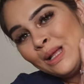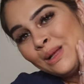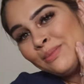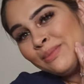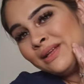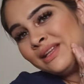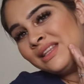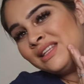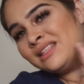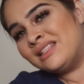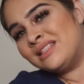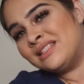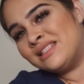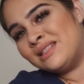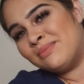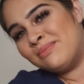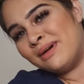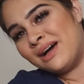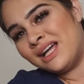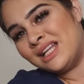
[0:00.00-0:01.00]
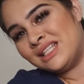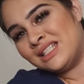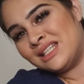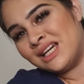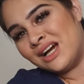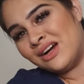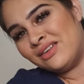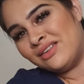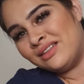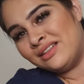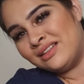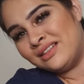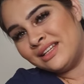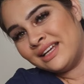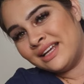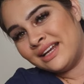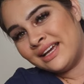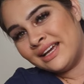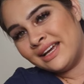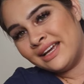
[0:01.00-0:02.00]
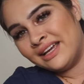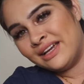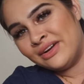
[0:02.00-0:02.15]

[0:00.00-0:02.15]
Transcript: but this is the bath towel that i